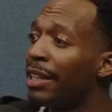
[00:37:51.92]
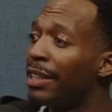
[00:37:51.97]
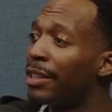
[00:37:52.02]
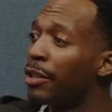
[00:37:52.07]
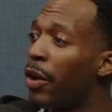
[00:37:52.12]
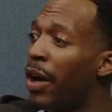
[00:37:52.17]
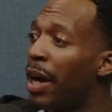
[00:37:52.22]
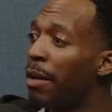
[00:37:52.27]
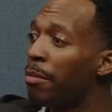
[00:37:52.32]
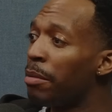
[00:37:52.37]

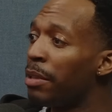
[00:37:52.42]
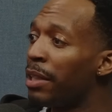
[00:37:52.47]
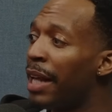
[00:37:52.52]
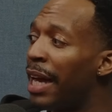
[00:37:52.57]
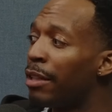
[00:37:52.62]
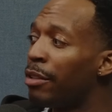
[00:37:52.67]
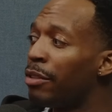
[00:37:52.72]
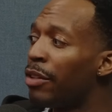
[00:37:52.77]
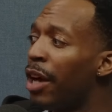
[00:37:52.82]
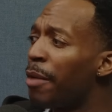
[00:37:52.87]
So I'd be
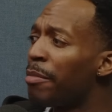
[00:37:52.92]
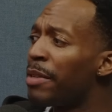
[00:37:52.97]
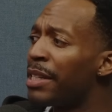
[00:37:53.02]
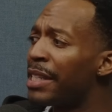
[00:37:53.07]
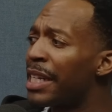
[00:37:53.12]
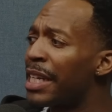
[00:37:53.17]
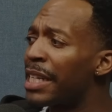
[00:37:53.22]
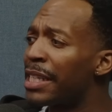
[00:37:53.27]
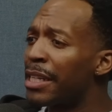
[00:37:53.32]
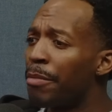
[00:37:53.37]
like, I'd be
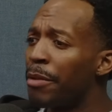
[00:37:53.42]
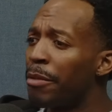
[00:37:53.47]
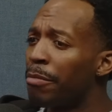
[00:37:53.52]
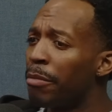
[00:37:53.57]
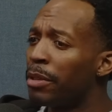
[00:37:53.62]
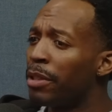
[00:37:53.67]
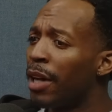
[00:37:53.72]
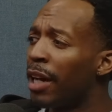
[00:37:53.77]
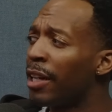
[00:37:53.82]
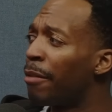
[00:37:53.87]
seeing some
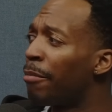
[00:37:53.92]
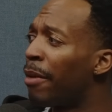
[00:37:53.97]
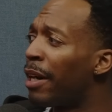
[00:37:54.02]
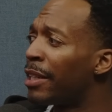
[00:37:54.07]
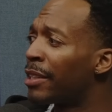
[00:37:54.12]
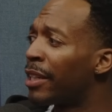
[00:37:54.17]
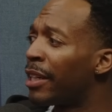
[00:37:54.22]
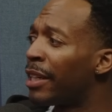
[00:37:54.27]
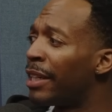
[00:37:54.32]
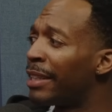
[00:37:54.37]
people talk
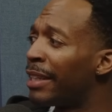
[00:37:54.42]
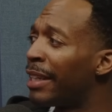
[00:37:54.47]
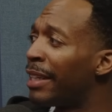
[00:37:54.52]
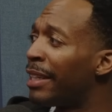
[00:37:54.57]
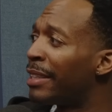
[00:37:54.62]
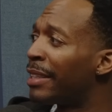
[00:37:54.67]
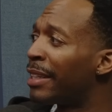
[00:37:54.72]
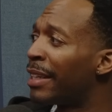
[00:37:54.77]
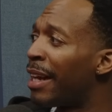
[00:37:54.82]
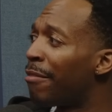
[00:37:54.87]
about certain
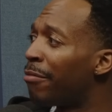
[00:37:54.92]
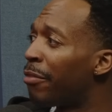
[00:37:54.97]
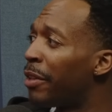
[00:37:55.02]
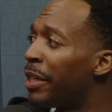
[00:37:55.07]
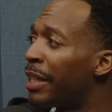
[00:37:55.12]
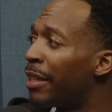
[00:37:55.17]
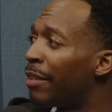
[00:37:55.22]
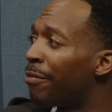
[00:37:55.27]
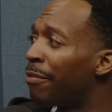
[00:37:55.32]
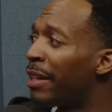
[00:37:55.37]
things that I've
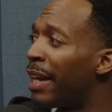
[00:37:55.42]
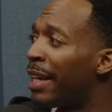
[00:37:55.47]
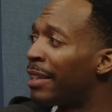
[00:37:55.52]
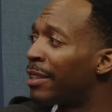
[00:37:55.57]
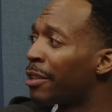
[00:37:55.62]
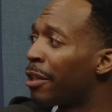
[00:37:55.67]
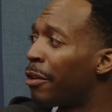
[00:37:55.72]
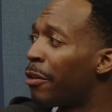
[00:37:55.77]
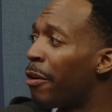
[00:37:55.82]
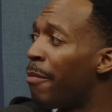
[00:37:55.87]
written for that
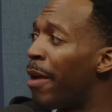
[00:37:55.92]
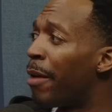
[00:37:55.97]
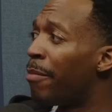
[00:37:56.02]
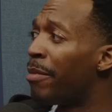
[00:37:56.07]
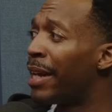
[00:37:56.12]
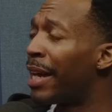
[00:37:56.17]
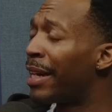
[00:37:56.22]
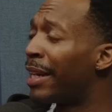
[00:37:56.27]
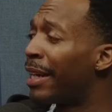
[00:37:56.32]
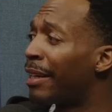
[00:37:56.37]
show, and
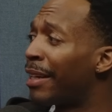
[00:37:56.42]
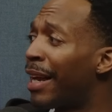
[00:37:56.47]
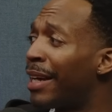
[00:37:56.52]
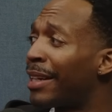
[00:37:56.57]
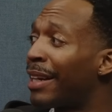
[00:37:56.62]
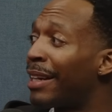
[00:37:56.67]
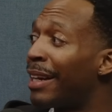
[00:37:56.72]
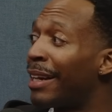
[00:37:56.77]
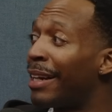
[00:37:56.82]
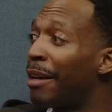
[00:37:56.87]
maybe they didn't
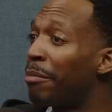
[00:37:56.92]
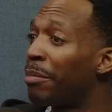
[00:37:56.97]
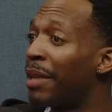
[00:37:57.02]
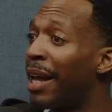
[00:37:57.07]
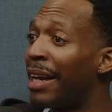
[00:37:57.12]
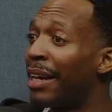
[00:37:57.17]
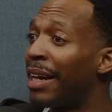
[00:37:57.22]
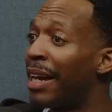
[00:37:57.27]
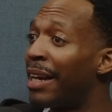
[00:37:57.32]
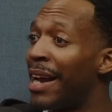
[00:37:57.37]
like it, and I'm
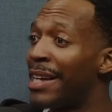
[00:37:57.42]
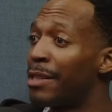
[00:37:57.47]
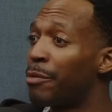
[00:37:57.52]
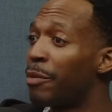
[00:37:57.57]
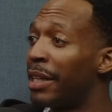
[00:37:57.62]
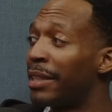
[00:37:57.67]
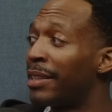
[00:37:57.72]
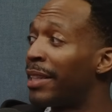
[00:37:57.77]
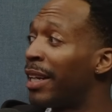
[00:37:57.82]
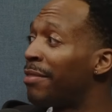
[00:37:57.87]
like, and that's
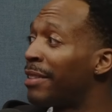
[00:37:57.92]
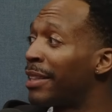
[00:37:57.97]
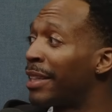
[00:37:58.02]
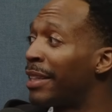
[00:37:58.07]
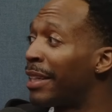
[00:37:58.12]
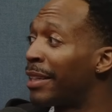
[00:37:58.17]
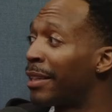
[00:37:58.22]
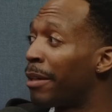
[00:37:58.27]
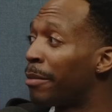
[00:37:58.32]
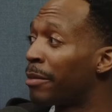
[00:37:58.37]
where the tough
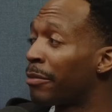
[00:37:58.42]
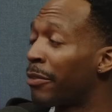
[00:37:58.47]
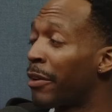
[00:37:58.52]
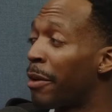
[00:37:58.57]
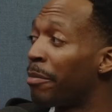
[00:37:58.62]
skin comes from.